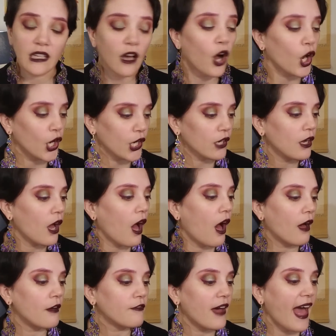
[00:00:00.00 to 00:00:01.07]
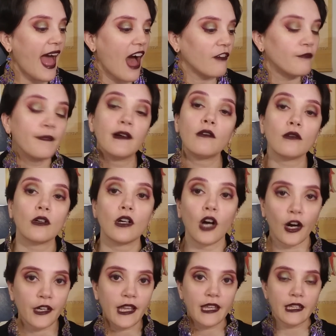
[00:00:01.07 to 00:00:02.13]
arc of A Half-Built
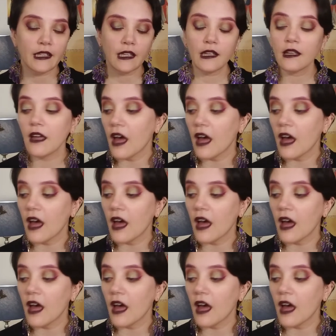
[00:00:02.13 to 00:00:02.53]
Garden.